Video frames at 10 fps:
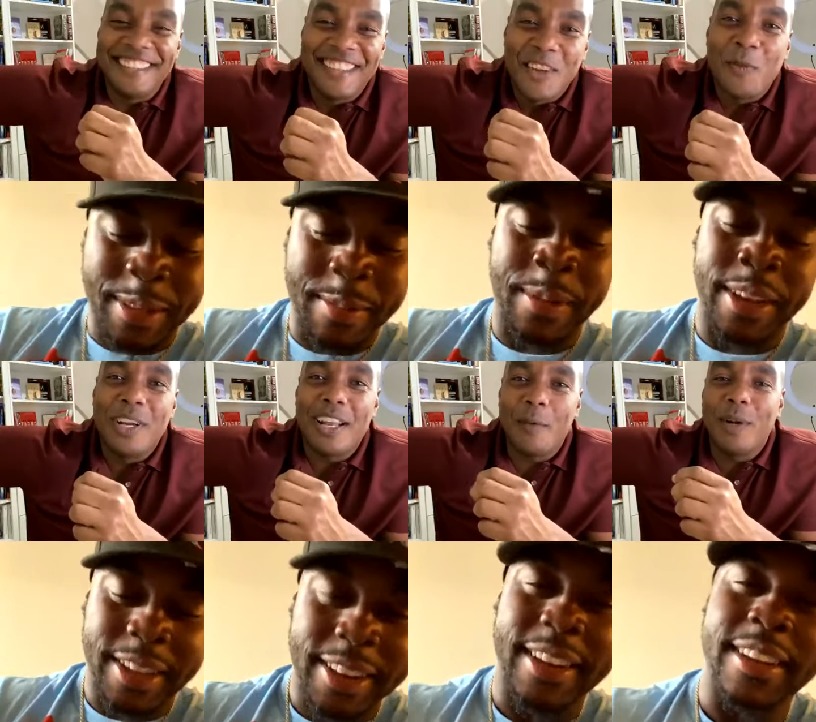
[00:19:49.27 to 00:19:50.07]
Speaker 1: we're
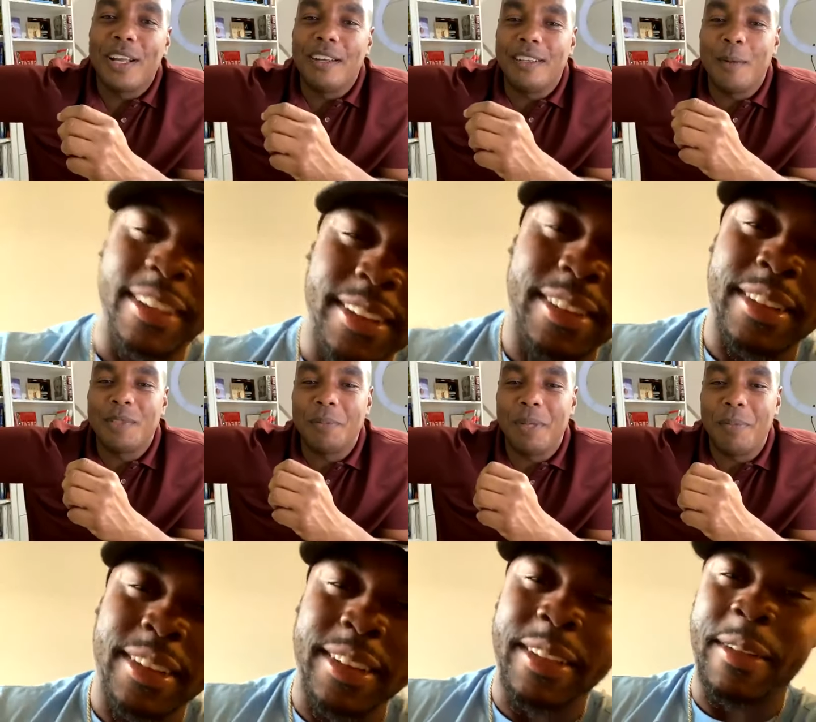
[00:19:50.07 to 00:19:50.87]
gonna we're gonna hook you up with some
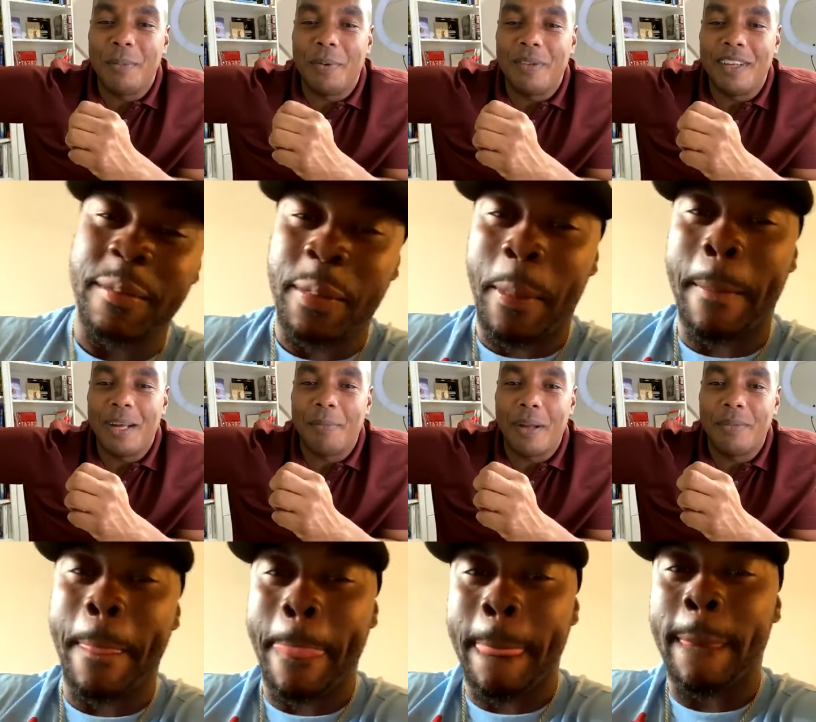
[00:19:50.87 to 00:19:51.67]
good people. I
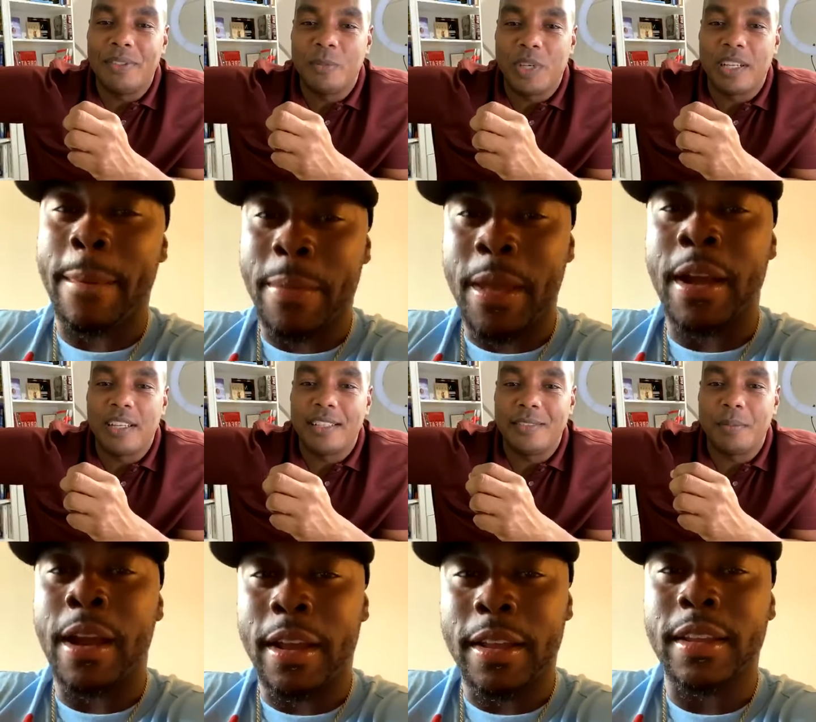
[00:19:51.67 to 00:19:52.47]
promise you, we're gonna
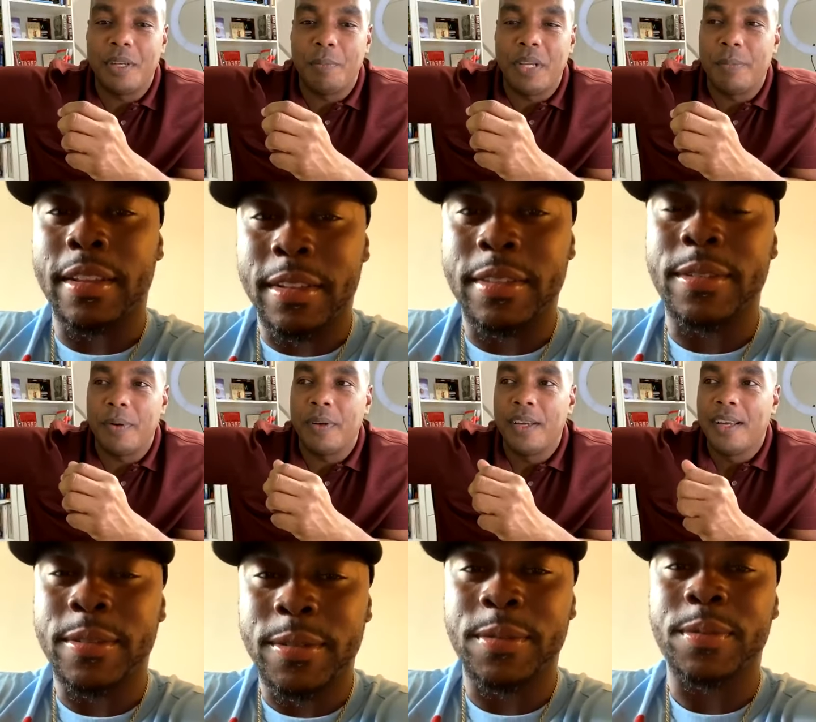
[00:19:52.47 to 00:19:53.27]
connect you some good
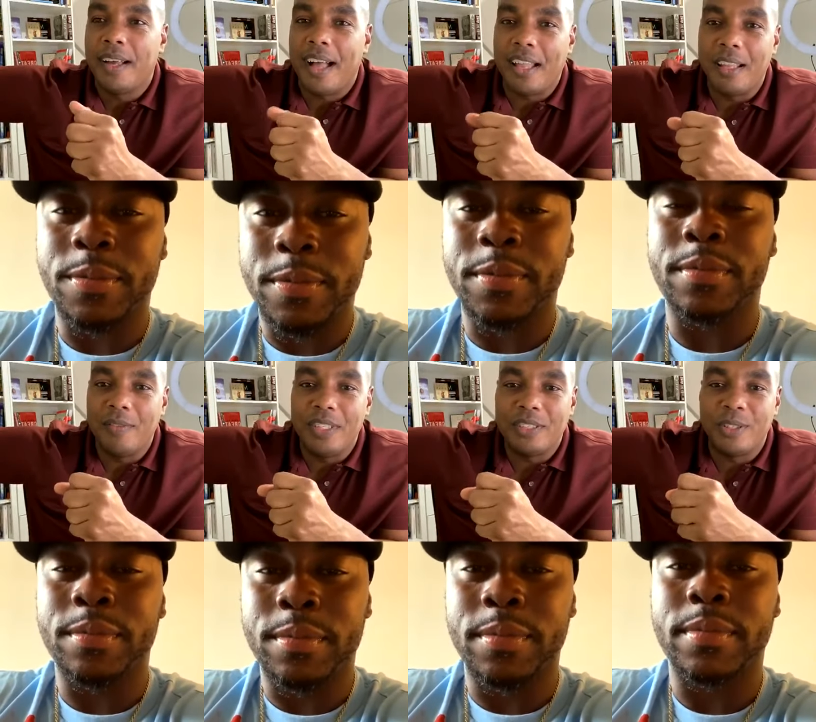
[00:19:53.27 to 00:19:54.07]
people. I love
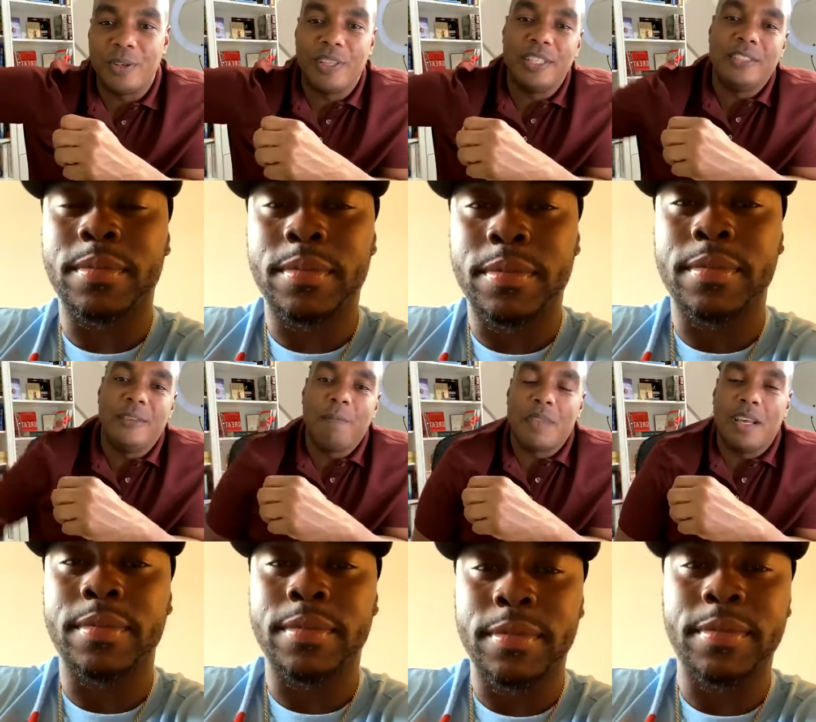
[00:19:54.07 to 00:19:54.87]
these stories.
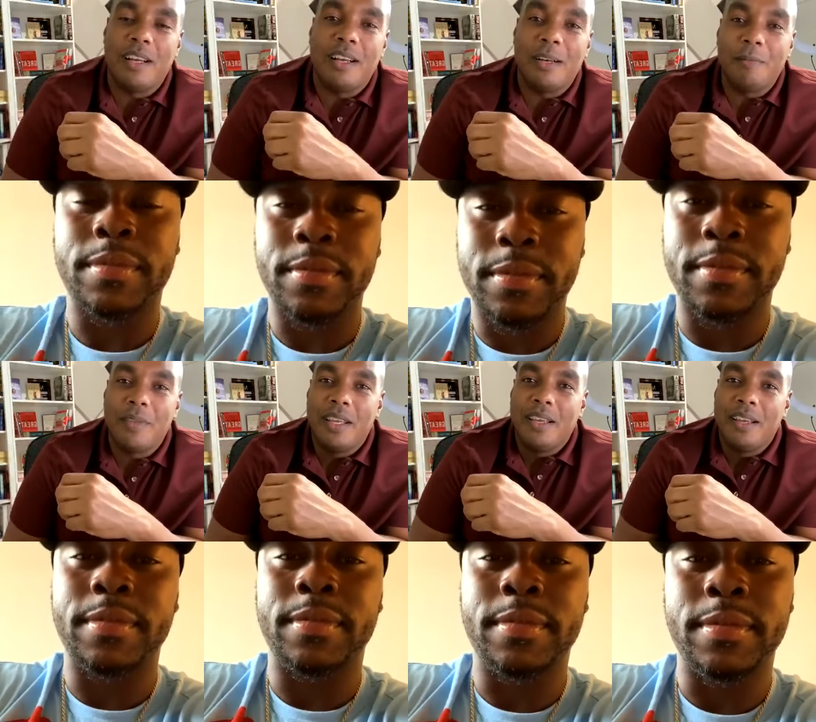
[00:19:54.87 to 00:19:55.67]
Um,
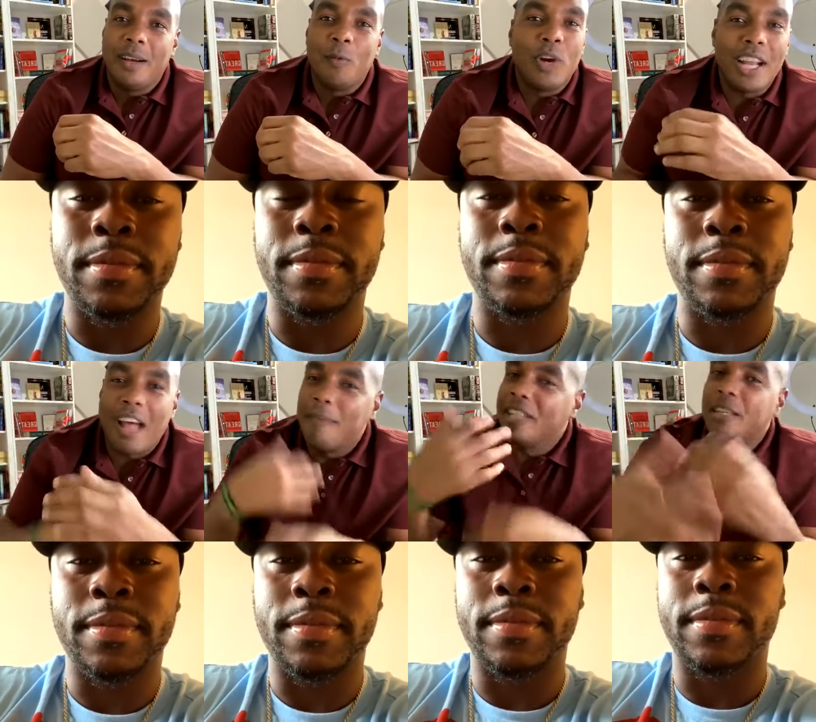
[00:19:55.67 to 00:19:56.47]
we're gonna have
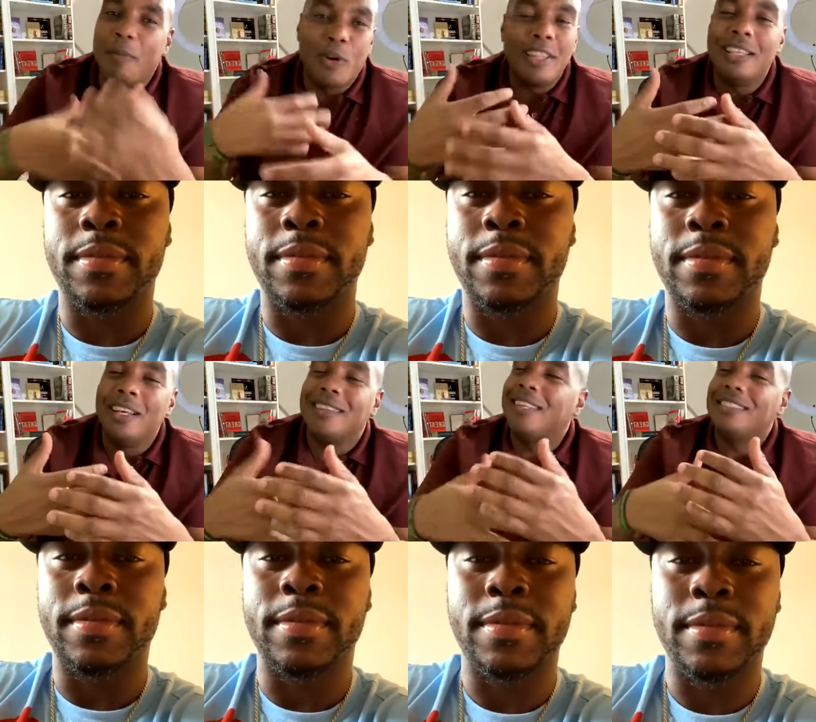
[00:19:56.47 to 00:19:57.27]
much more.
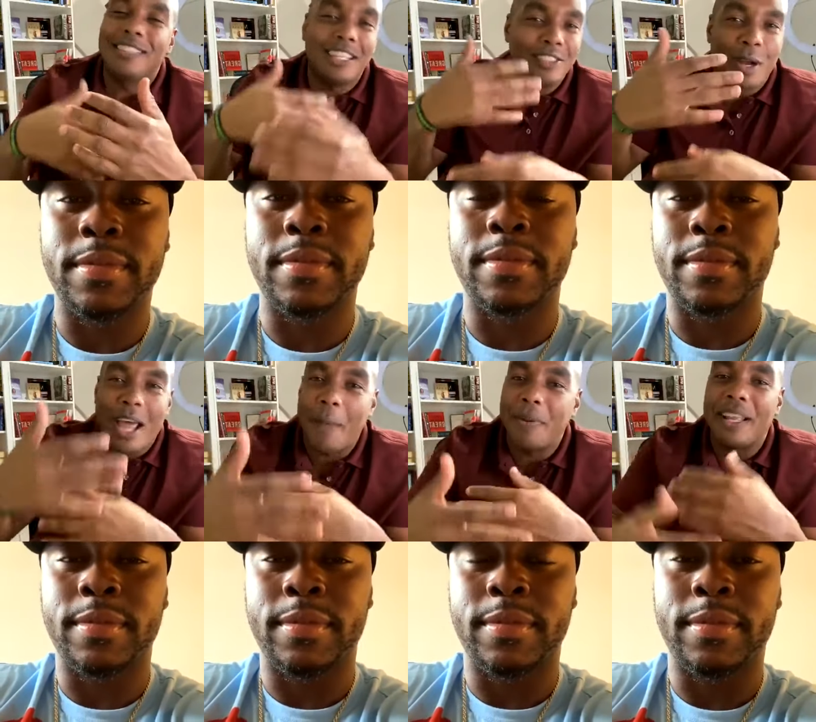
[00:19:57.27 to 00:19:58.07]
Look, this is gonna start
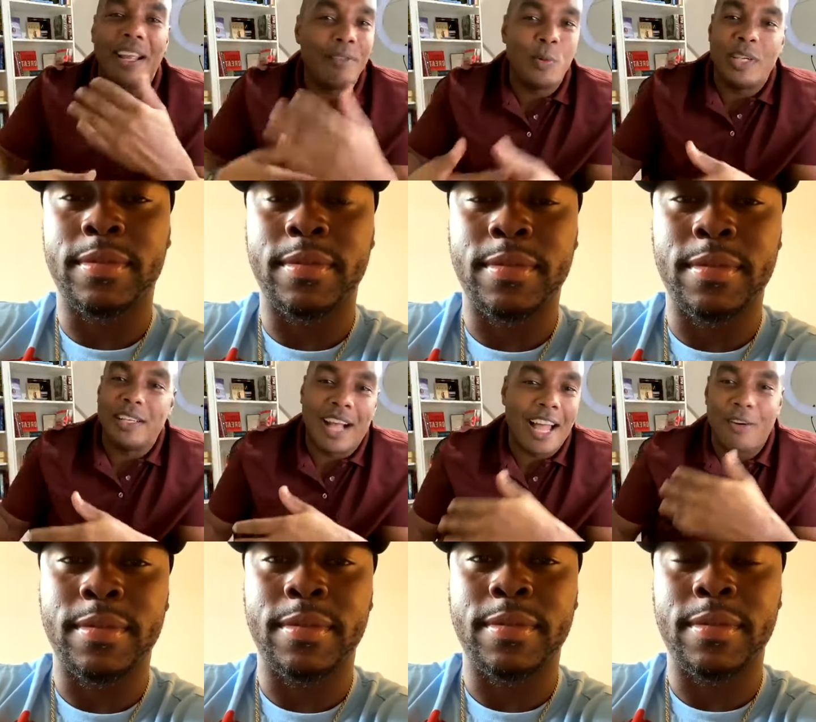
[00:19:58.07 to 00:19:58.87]
happening every week.
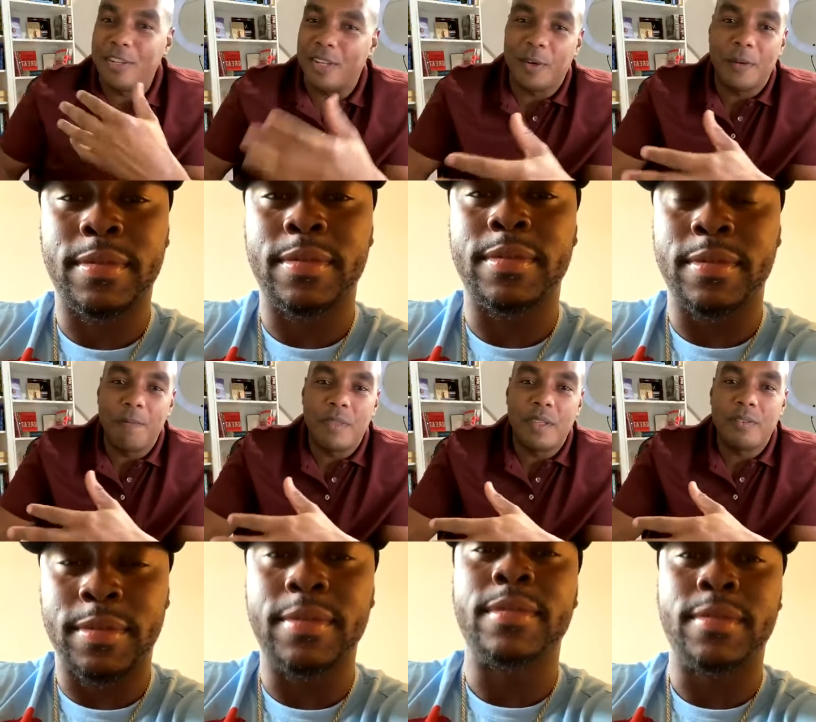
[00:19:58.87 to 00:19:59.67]
I already know it.
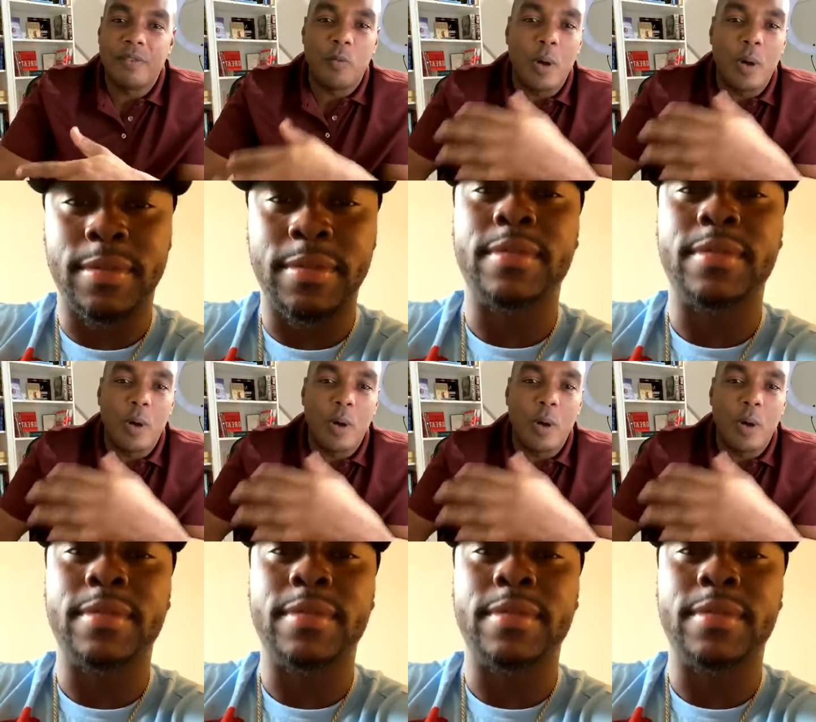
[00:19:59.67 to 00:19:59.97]
From what we're